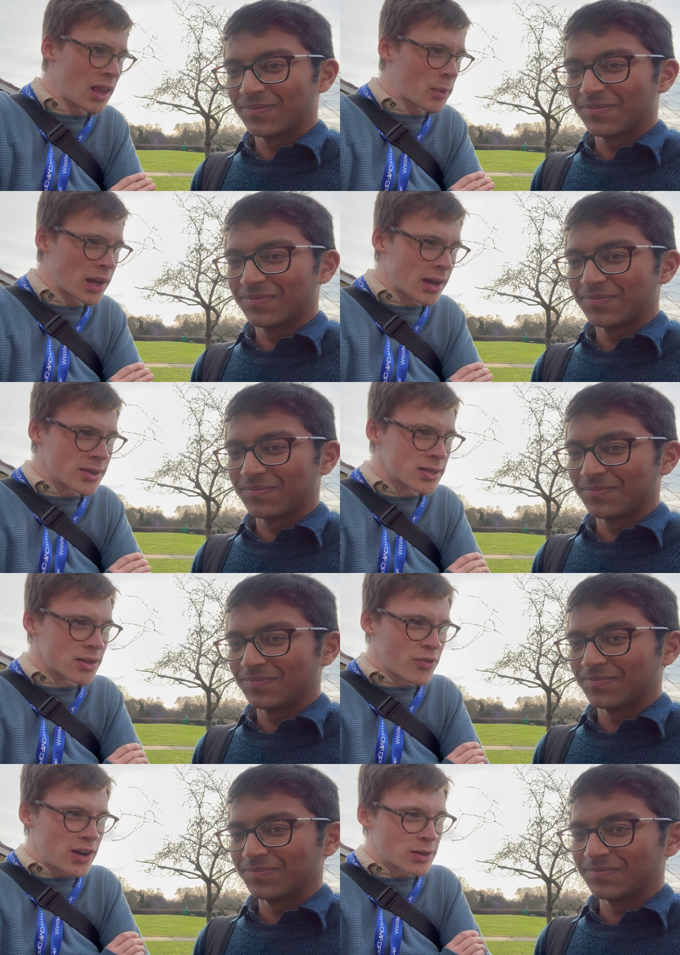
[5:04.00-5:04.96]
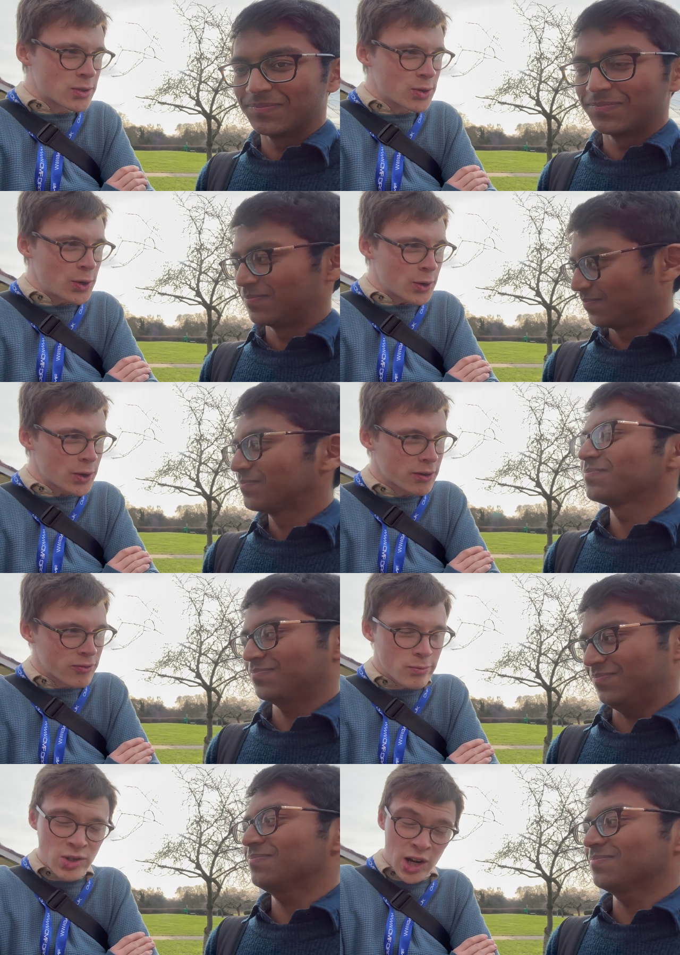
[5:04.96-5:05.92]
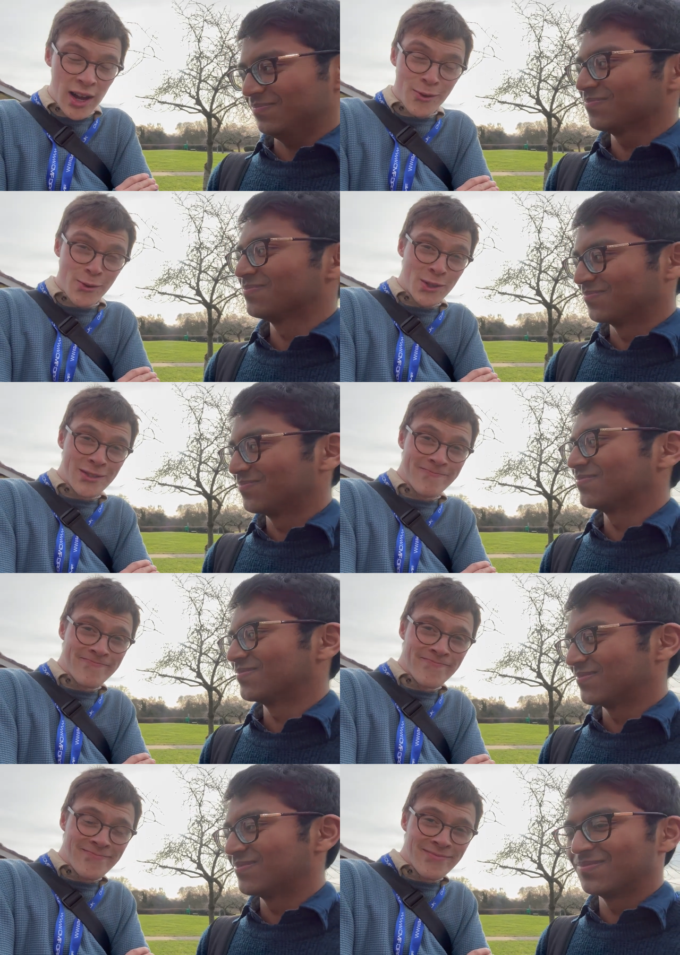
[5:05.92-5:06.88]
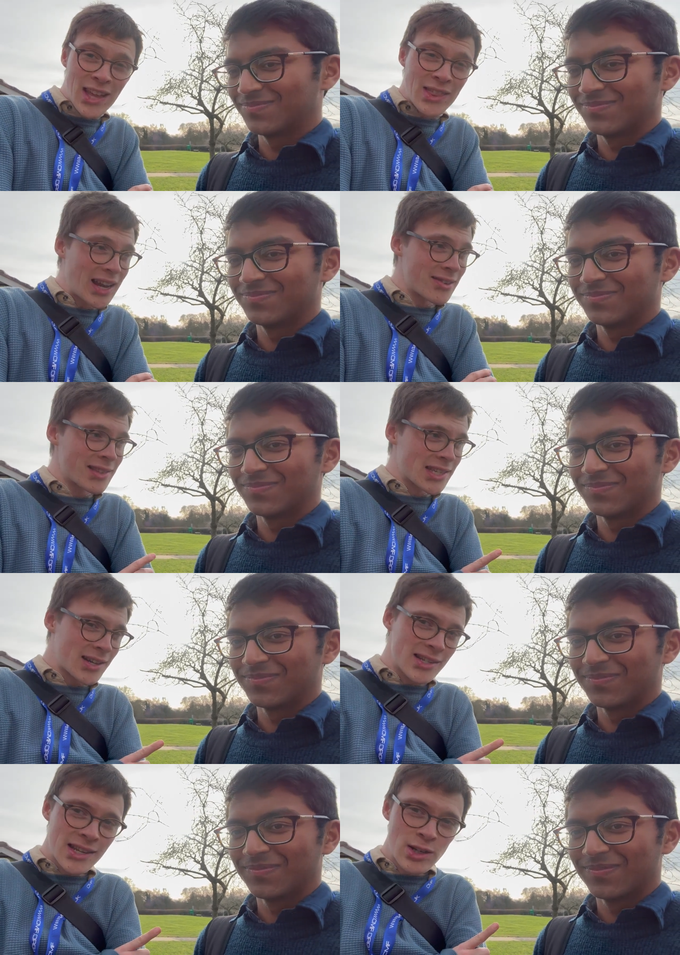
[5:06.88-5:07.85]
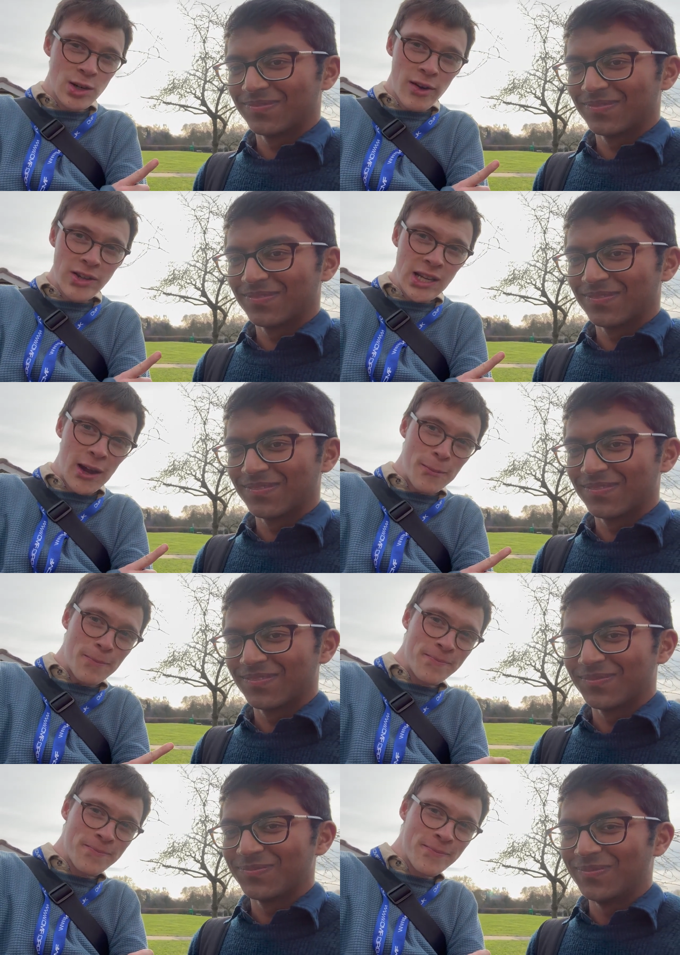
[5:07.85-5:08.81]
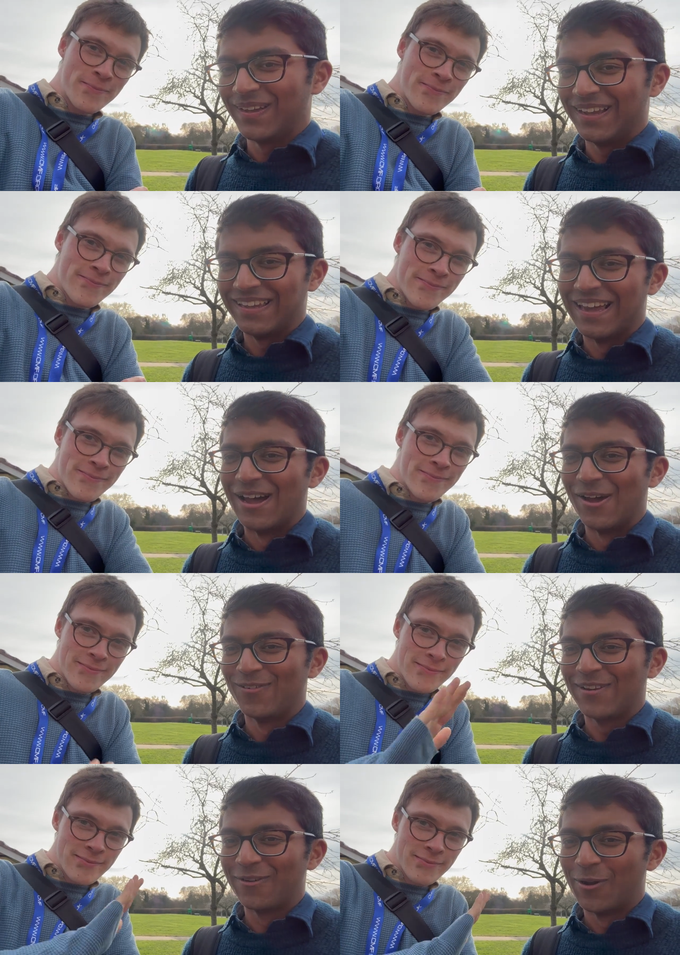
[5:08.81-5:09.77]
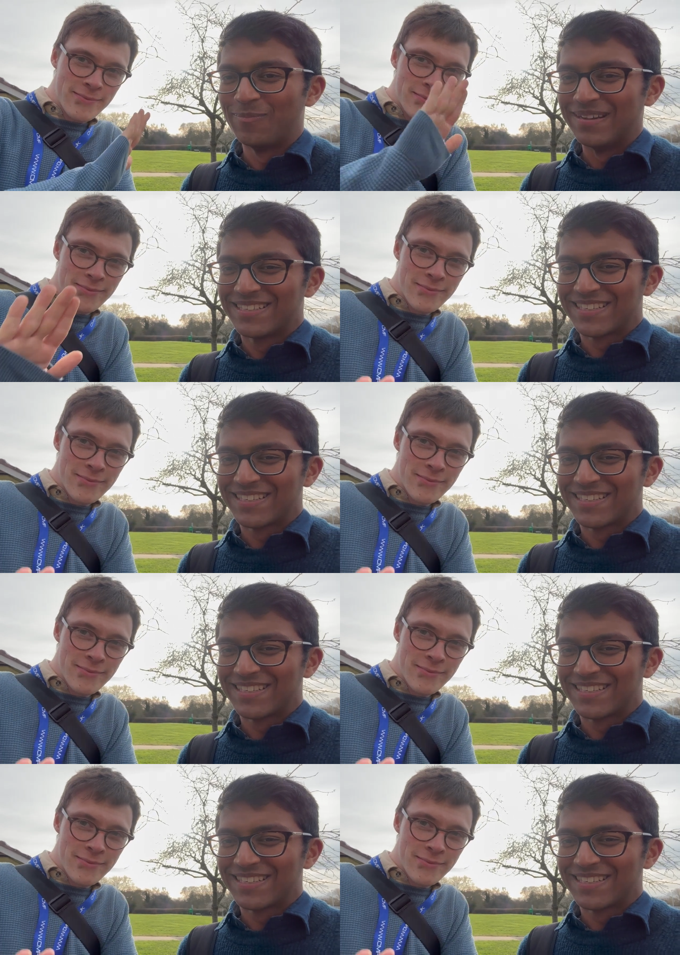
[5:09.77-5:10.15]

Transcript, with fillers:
Speaker 1: we're going to go to the final talk from Giles. And then this guy's going to drive us home. Yeah, hopefully in one piece.